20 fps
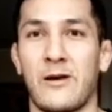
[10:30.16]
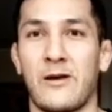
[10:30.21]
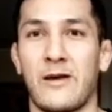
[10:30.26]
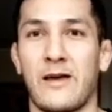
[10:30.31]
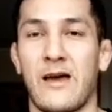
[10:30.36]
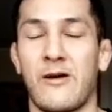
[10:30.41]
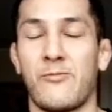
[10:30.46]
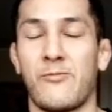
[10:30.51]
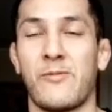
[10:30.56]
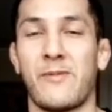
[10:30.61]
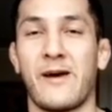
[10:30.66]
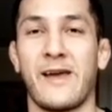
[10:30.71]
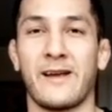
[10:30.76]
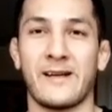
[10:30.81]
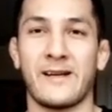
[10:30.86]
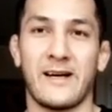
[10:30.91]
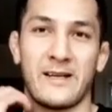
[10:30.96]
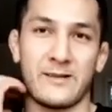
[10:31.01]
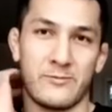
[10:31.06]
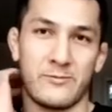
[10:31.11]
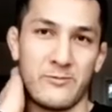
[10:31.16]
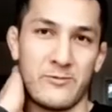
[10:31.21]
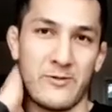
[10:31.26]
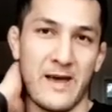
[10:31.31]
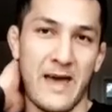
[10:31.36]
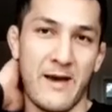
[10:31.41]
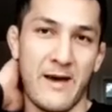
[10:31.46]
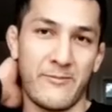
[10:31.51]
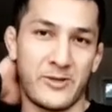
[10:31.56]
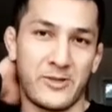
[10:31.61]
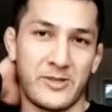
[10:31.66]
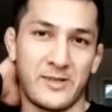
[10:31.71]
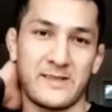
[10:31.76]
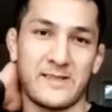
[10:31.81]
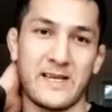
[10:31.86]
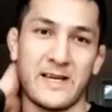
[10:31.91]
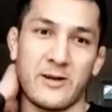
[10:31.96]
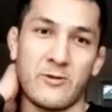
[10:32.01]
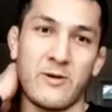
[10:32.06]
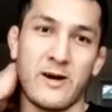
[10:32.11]
MMA cards when we were amateurs,
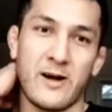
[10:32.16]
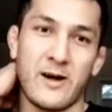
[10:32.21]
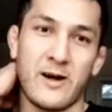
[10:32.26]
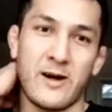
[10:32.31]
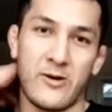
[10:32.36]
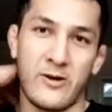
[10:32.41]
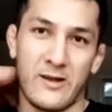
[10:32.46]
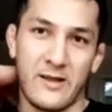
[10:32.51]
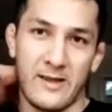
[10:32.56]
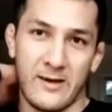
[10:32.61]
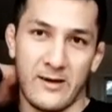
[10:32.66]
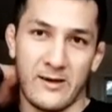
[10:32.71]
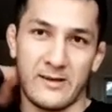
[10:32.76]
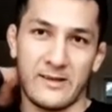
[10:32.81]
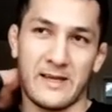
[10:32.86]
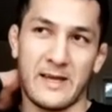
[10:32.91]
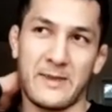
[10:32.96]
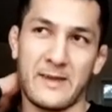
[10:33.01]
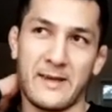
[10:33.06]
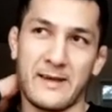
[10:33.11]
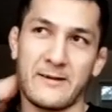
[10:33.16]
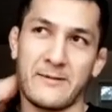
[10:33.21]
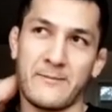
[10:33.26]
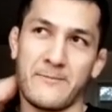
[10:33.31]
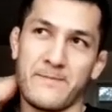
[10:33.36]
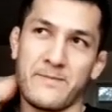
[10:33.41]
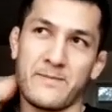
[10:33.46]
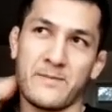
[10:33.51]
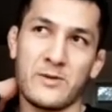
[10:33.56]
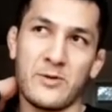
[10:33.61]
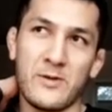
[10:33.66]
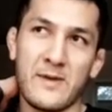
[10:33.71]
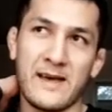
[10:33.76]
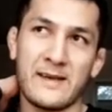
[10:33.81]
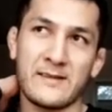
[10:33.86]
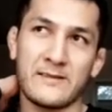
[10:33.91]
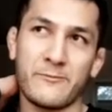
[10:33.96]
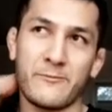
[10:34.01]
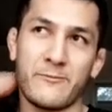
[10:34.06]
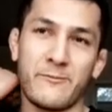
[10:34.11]
like quite early on. I think
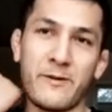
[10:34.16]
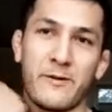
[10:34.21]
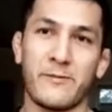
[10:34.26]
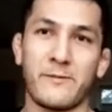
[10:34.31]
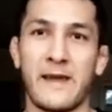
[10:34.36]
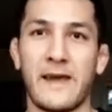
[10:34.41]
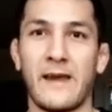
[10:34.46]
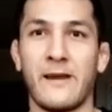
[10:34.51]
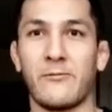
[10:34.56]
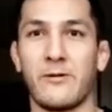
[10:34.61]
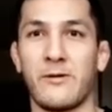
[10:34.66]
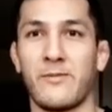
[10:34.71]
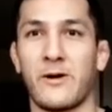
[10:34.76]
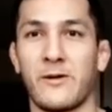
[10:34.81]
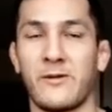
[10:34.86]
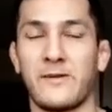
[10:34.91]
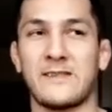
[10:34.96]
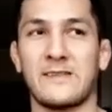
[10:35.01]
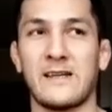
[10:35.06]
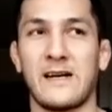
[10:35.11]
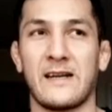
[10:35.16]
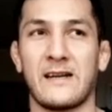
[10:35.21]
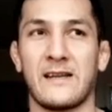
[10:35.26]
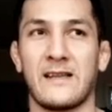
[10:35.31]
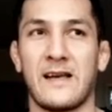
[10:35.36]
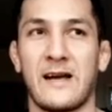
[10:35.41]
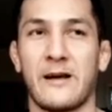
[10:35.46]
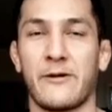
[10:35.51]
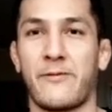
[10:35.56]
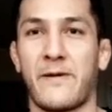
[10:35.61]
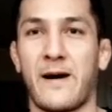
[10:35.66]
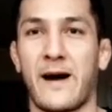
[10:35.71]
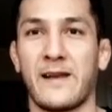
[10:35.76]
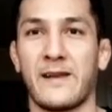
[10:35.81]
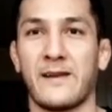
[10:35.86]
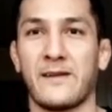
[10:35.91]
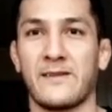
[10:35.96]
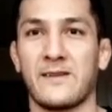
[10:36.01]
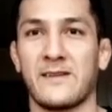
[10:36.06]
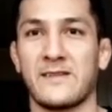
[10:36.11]
2015, we both started like
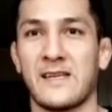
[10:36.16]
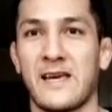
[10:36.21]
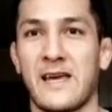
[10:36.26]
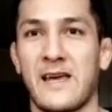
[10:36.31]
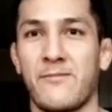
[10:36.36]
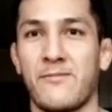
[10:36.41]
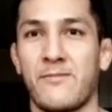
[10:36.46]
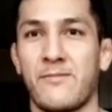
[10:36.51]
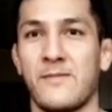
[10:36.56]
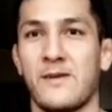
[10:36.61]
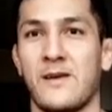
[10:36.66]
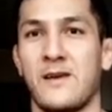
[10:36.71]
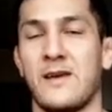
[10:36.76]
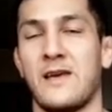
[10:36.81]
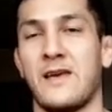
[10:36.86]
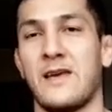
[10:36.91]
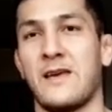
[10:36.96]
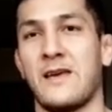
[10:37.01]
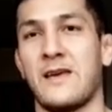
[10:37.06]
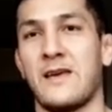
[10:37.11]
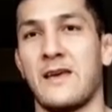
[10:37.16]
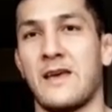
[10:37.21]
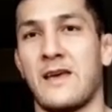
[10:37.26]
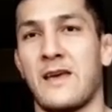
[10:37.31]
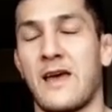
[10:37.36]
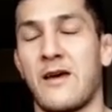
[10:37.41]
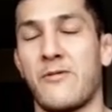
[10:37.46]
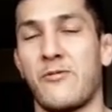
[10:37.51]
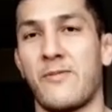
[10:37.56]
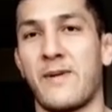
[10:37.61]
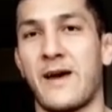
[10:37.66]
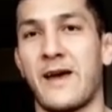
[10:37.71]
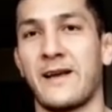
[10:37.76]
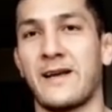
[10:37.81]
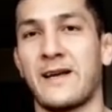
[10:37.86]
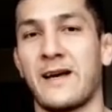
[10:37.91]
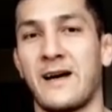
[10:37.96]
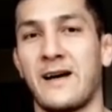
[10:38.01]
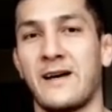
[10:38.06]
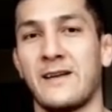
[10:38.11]
fighting on the same MMA
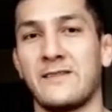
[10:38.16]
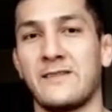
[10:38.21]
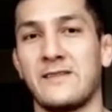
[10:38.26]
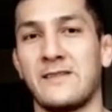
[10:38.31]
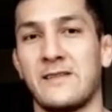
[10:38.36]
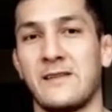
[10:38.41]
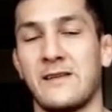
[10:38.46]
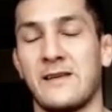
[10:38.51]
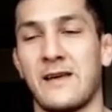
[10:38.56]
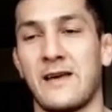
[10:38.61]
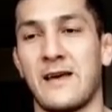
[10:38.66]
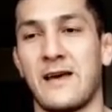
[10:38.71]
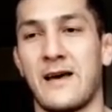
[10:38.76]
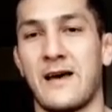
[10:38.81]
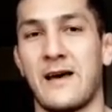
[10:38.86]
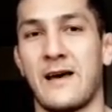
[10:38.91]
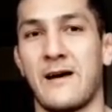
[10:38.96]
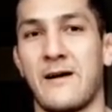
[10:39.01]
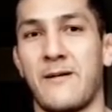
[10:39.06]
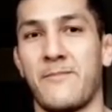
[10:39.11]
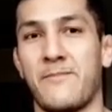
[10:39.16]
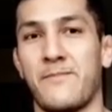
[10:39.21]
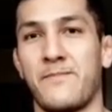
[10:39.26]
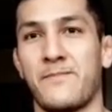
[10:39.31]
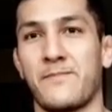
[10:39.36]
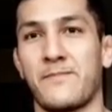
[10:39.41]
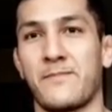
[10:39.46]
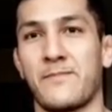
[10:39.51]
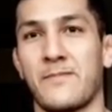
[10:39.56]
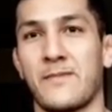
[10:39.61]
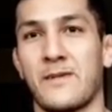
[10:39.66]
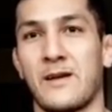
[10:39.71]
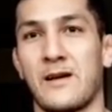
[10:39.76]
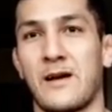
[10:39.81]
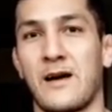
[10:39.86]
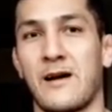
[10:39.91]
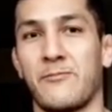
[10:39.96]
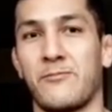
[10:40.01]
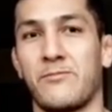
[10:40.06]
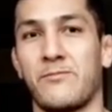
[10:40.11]
cards.
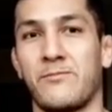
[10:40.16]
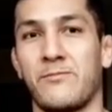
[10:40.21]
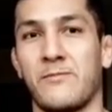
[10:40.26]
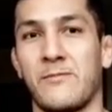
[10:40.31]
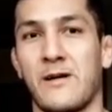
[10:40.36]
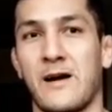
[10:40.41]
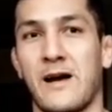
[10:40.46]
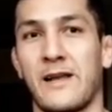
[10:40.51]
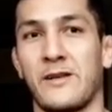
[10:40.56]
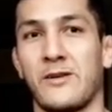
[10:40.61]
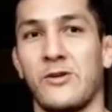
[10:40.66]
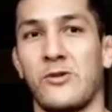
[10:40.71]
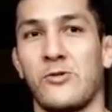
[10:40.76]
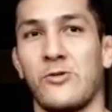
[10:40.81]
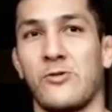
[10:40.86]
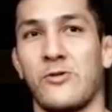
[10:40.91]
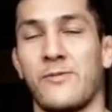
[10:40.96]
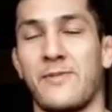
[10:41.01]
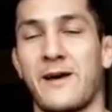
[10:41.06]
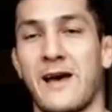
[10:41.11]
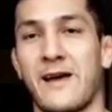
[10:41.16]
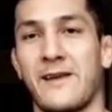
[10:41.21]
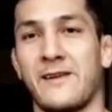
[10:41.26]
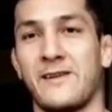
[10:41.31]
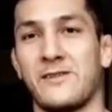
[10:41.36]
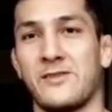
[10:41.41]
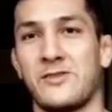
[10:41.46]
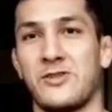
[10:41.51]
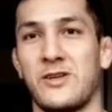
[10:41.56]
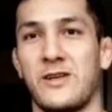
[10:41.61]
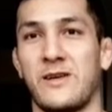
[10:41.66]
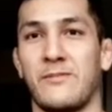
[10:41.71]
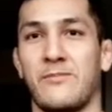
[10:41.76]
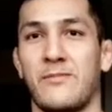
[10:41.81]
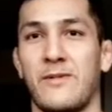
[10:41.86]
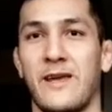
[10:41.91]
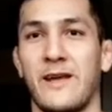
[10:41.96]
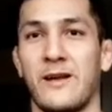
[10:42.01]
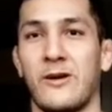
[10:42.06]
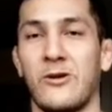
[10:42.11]
I knew about his gym,
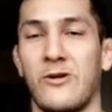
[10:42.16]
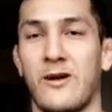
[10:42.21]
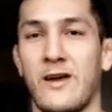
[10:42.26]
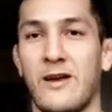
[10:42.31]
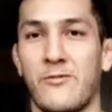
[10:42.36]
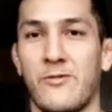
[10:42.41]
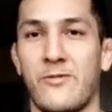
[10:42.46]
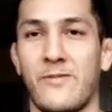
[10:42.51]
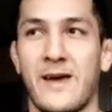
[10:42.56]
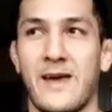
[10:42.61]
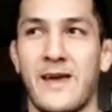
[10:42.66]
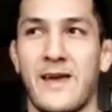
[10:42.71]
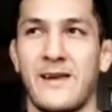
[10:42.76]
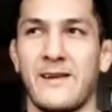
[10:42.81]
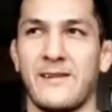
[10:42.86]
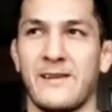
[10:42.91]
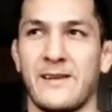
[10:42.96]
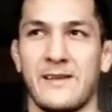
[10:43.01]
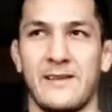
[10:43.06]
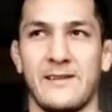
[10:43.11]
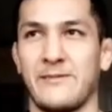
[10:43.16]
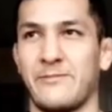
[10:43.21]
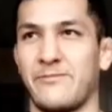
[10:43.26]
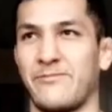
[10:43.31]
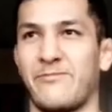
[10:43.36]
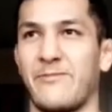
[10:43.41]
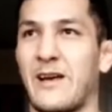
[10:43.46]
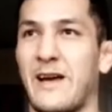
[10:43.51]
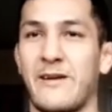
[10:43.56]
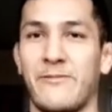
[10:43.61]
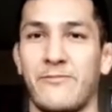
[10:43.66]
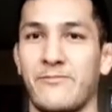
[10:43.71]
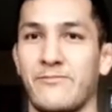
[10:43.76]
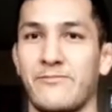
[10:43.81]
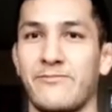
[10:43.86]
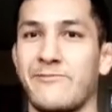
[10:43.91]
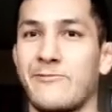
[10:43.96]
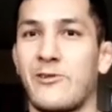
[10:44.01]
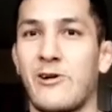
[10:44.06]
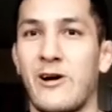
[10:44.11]
Eagle MMA, like
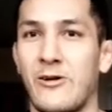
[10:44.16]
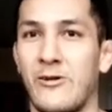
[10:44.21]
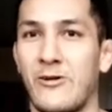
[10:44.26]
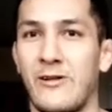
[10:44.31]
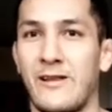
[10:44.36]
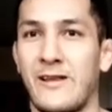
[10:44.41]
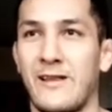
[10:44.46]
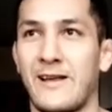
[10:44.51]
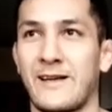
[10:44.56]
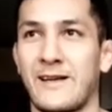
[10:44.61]
quite early.